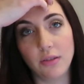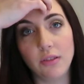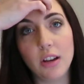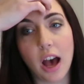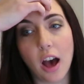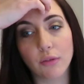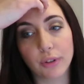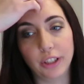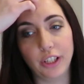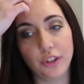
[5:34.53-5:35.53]
not
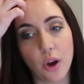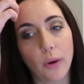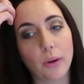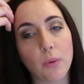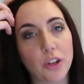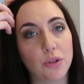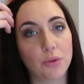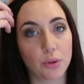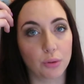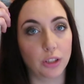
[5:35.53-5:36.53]
really knowing what you
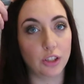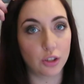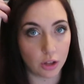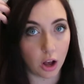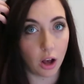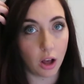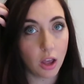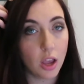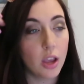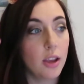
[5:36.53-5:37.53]
truly saw.
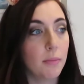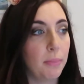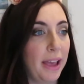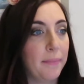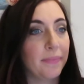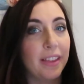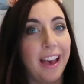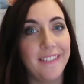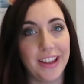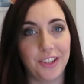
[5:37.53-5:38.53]
But
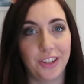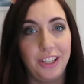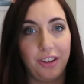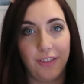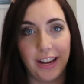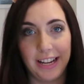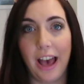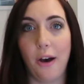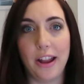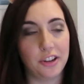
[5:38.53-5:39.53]
eventually you find
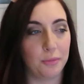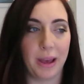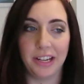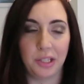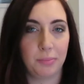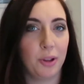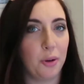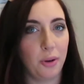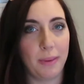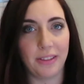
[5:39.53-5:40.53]
out and your mind is
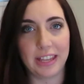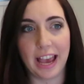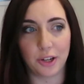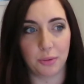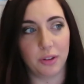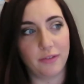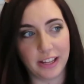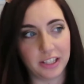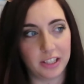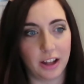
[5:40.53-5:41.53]
blown about the actual
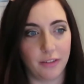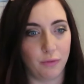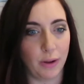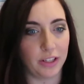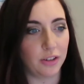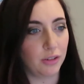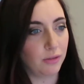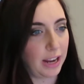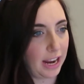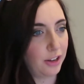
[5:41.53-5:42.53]
events of what
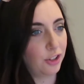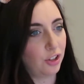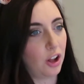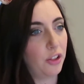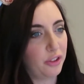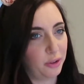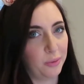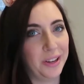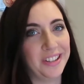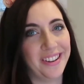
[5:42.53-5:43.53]
Anna saw through the
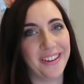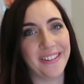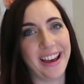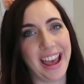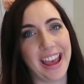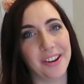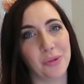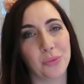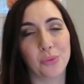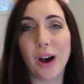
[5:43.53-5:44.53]
window
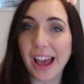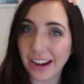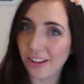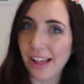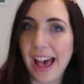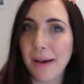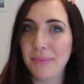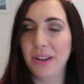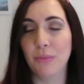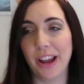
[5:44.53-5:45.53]
and why it all
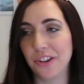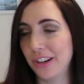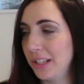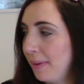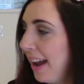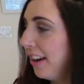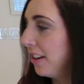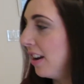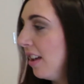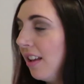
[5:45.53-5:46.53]
happened and why it transpired.
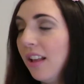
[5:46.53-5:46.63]
And